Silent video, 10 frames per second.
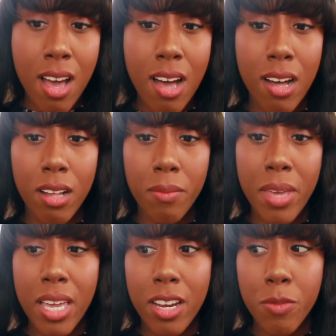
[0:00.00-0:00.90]
Um,
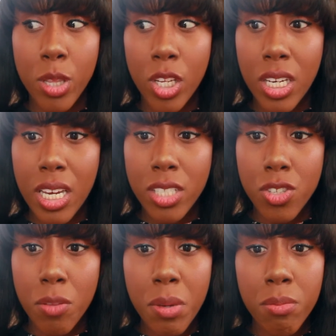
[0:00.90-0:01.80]
and I've been looking
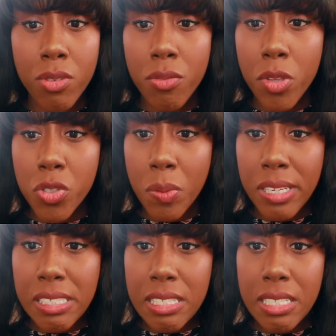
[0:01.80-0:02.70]
into the people from those
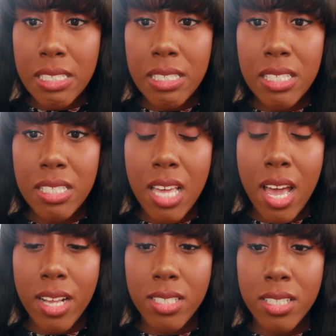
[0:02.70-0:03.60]
places,
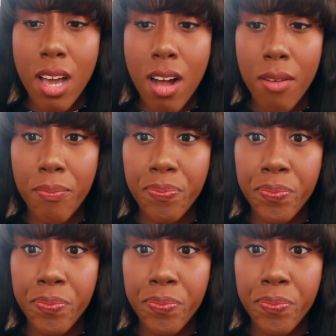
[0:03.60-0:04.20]
and um,